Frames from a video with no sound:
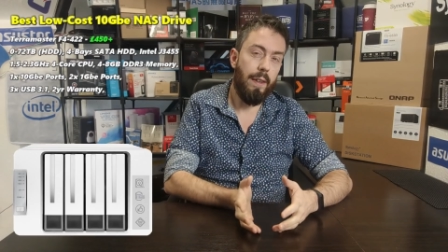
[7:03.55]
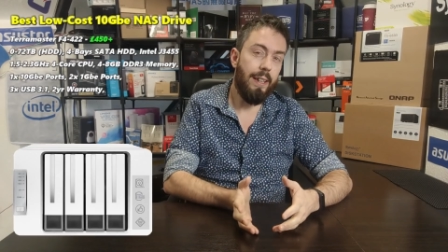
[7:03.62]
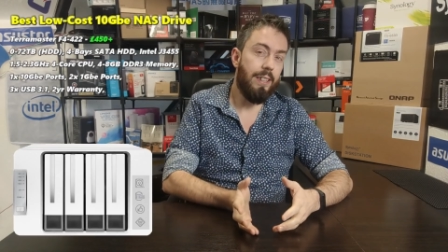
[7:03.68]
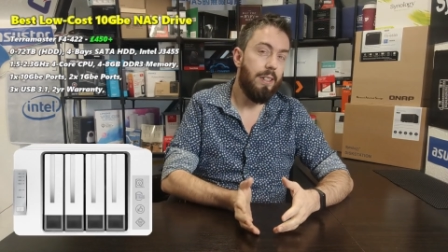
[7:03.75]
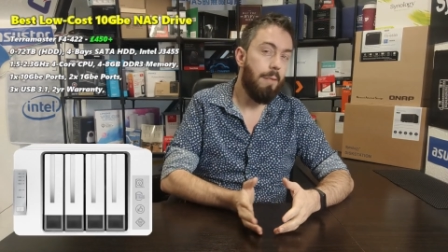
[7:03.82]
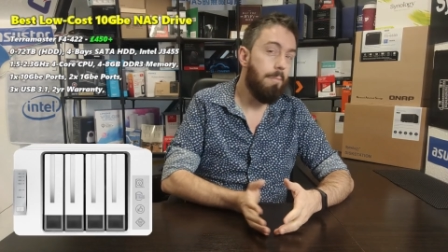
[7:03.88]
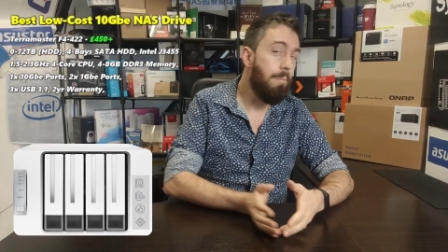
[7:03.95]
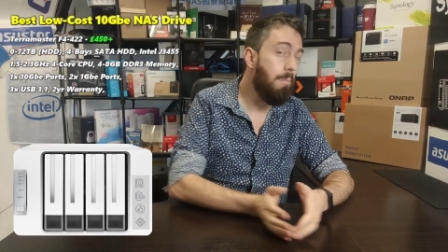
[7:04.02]

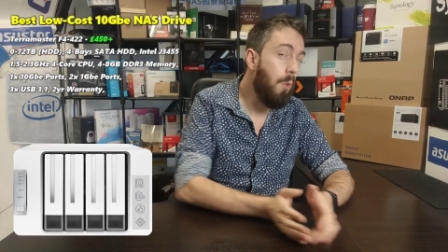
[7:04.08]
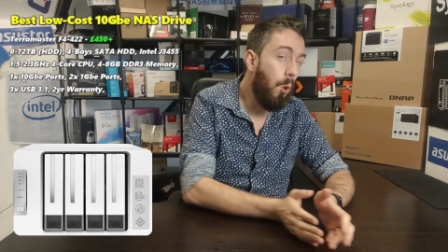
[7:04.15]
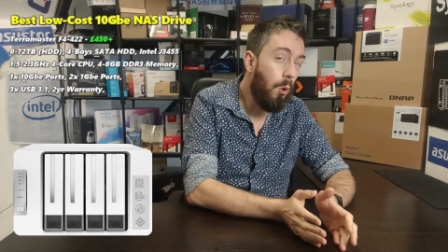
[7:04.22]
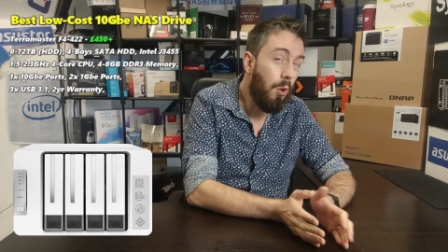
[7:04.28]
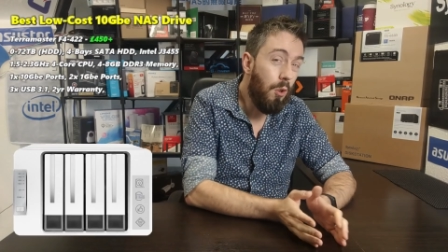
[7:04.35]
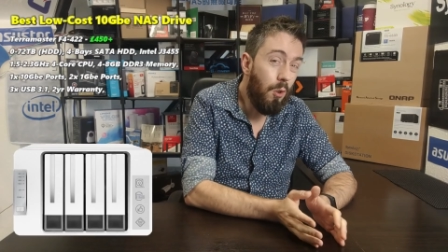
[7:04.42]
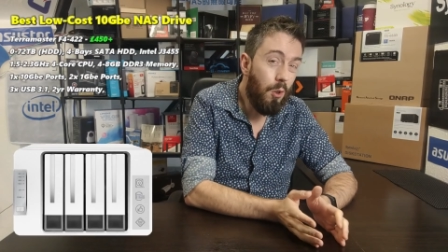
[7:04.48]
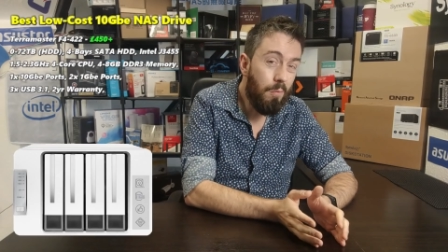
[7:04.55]
that's
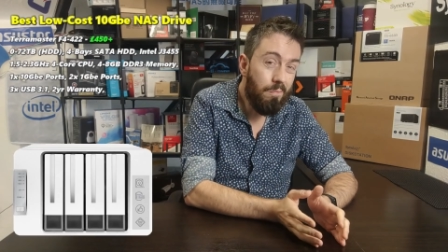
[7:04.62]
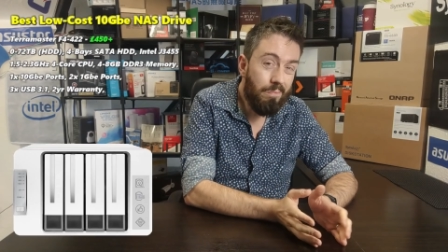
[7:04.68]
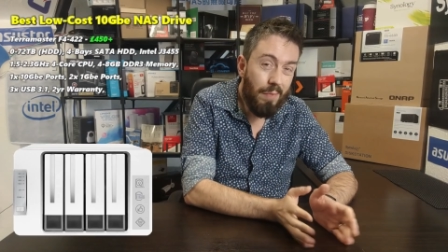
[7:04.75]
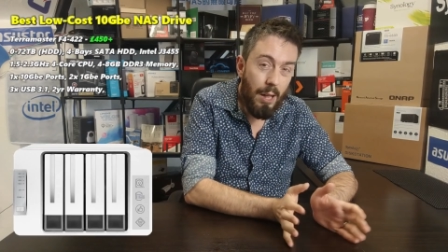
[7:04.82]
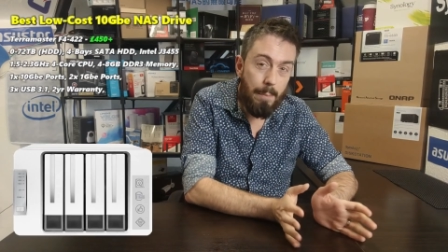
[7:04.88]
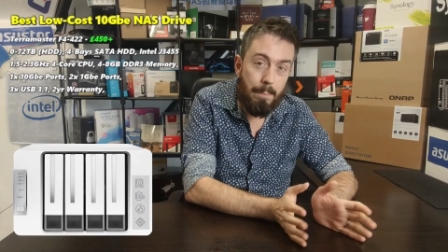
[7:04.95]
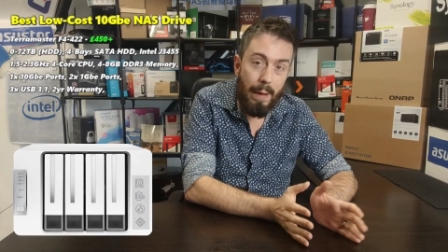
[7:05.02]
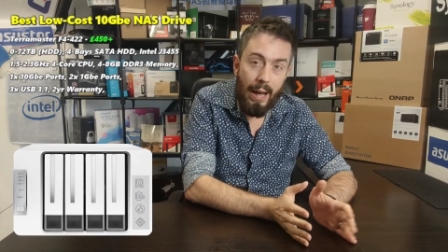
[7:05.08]
more
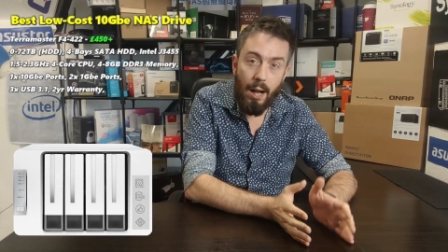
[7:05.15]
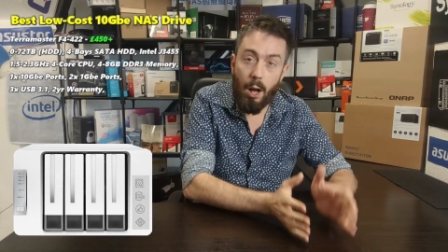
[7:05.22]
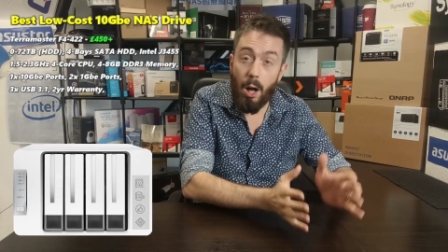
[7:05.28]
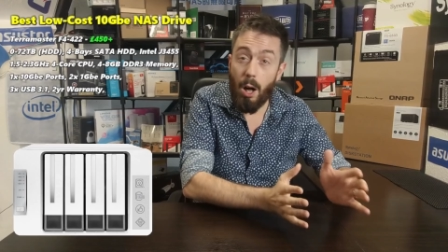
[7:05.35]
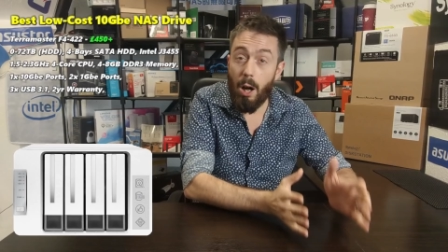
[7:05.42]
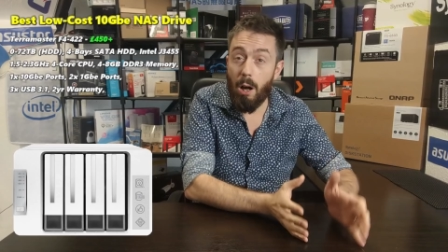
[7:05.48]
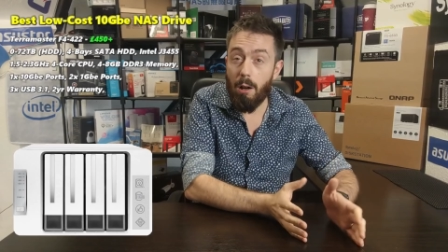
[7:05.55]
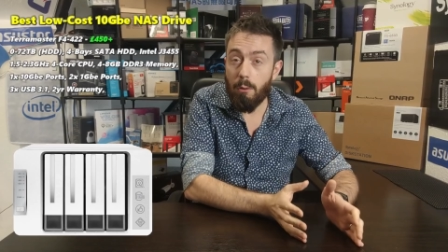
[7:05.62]

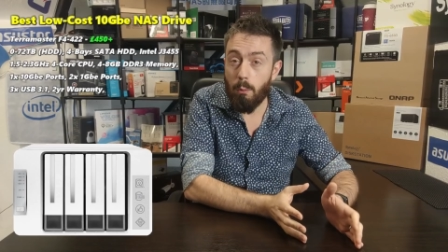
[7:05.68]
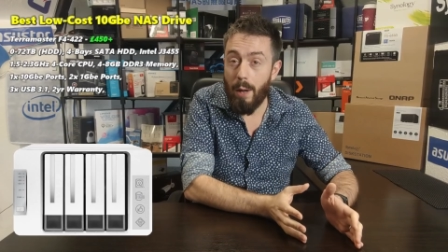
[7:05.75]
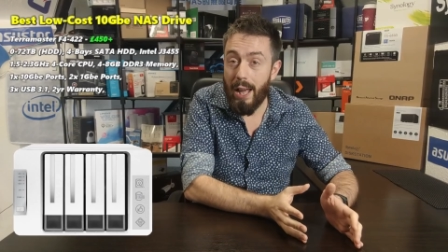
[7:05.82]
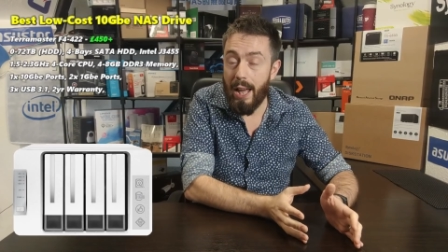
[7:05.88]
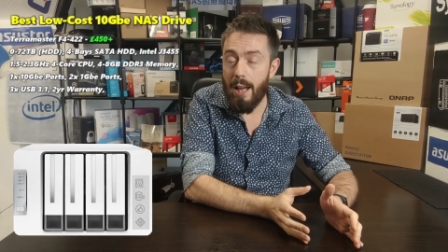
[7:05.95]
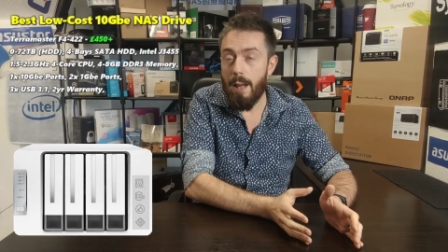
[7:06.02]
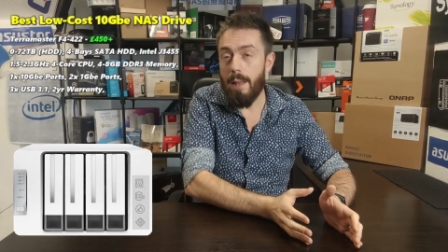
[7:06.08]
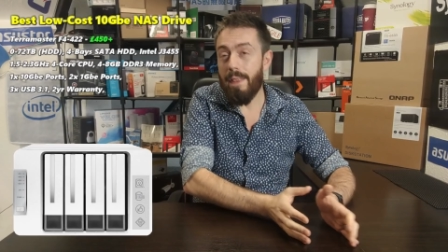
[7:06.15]
about
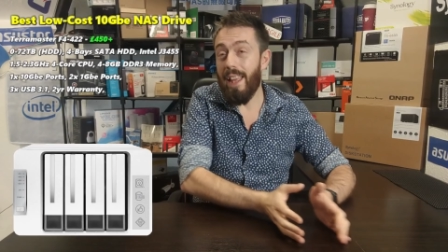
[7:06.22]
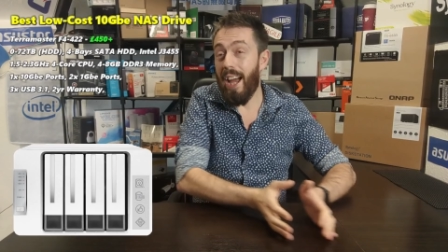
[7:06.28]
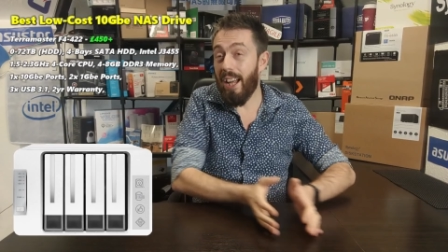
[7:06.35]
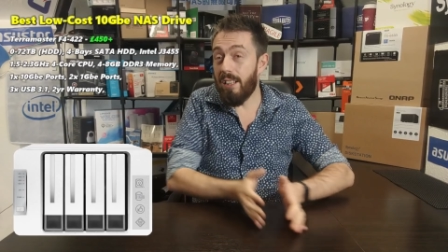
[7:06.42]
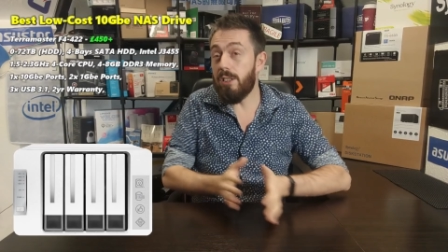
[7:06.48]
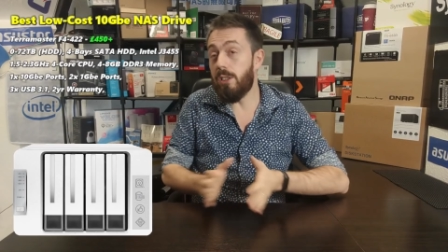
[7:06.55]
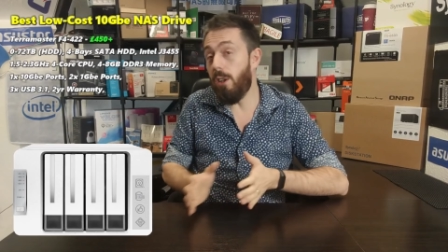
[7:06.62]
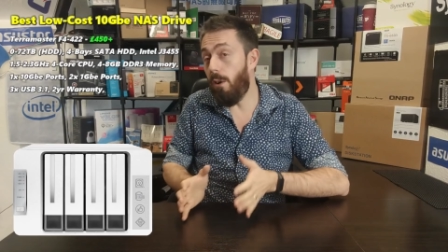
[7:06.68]
hardware
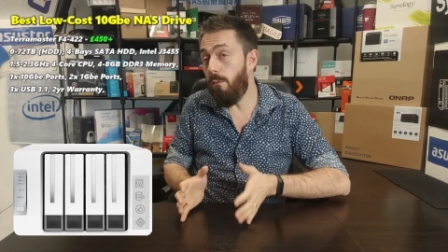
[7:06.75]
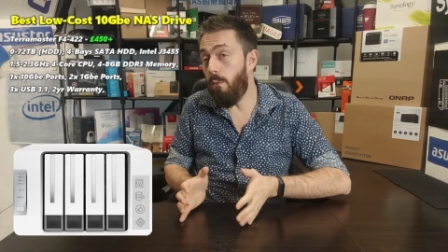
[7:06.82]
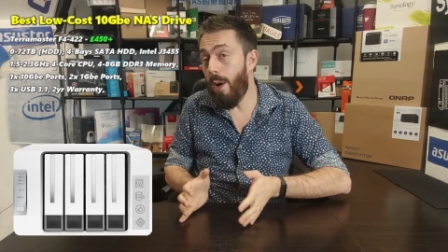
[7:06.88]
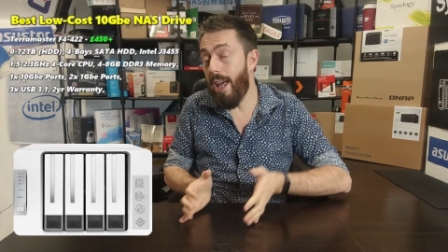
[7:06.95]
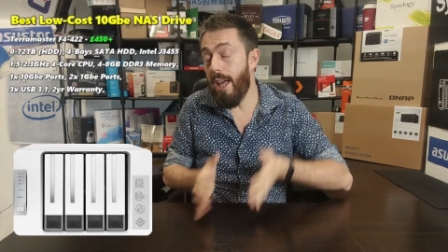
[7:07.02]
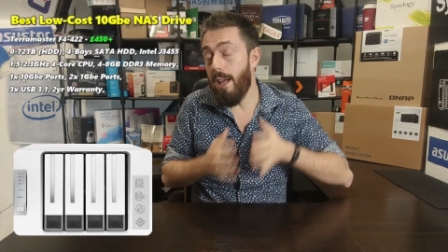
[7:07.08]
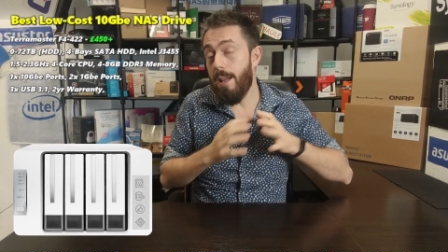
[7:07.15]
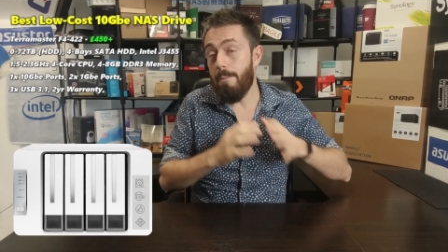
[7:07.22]
than
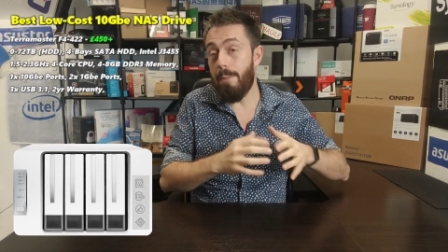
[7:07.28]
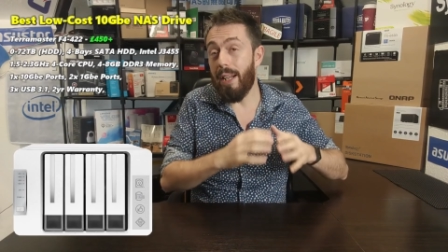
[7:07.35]
software,